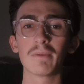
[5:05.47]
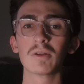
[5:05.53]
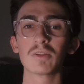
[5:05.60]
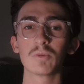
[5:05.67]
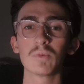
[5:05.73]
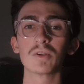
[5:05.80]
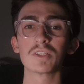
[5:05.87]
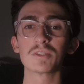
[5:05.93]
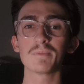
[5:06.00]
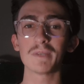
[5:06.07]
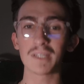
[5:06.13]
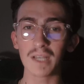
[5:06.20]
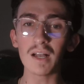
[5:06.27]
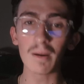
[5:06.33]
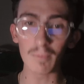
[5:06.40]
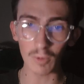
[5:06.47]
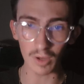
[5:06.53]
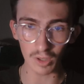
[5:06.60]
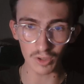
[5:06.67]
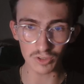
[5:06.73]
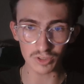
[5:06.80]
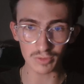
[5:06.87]
that merely want to speak up
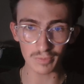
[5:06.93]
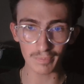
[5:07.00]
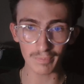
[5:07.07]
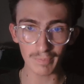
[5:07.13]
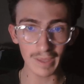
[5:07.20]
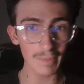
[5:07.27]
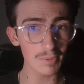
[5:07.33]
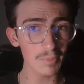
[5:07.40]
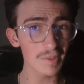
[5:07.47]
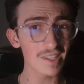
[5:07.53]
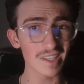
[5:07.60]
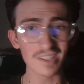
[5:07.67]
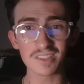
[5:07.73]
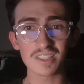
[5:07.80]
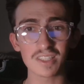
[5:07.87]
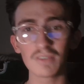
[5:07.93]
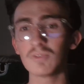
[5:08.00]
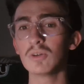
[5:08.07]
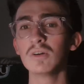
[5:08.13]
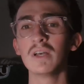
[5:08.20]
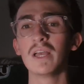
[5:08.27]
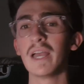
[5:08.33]
while also maybe being
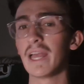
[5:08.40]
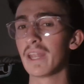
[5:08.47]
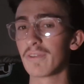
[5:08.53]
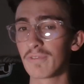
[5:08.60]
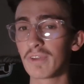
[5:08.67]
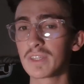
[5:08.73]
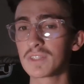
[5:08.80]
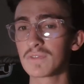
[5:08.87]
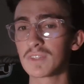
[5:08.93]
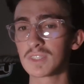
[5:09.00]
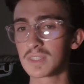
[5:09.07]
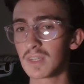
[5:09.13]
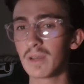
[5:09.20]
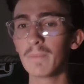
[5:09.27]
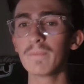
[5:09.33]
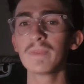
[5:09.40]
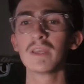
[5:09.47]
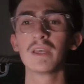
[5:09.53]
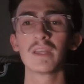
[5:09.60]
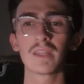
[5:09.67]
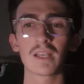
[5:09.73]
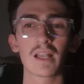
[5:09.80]
uncivil and offensive to some,
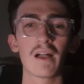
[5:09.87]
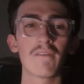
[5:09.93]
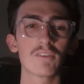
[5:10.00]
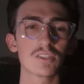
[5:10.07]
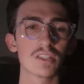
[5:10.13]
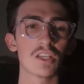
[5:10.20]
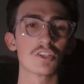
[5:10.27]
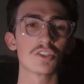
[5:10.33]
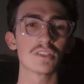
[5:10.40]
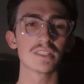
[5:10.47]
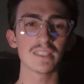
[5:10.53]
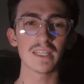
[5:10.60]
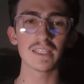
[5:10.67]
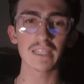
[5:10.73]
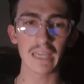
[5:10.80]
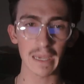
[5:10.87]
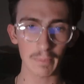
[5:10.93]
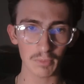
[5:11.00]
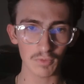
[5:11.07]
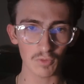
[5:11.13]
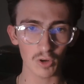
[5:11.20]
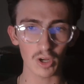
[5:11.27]
the conversations need to
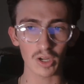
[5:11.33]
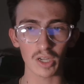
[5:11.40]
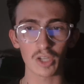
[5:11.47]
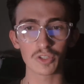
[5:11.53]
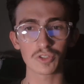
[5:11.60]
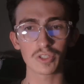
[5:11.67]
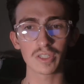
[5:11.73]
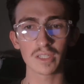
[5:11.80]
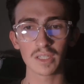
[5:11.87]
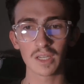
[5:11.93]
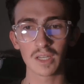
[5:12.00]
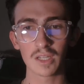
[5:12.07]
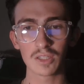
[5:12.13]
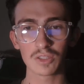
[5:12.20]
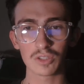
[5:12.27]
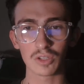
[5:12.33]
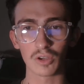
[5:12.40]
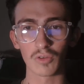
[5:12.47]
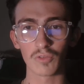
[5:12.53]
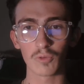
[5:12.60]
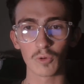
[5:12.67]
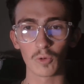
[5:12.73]
happen for our country to
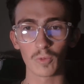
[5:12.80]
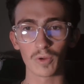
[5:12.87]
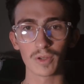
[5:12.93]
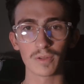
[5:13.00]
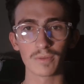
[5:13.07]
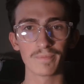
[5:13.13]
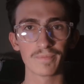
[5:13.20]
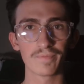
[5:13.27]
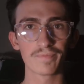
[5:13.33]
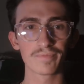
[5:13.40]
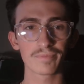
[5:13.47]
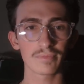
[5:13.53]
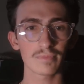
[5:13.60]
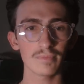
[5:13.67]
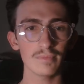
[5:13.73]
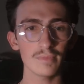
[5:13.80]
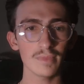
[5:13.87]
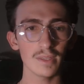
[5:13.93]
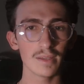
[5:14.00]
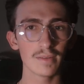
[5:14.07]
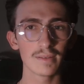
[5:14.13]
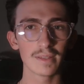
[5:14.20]
go forward.
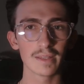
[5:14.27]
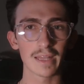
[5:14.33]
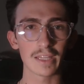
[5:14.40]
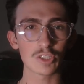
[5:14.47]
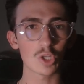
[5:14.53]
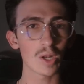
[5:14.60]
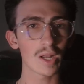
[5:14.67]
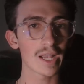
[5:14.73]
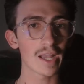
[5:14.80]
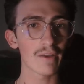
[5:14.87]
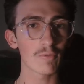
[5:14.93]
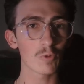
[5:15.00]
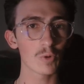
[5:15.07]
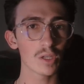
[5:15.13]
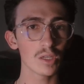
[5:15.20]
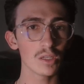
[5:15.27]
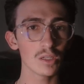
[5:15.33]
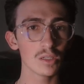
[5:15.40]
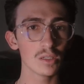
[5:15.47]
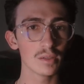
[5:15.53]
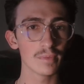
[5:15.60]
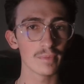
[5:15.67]
That's all I got for you.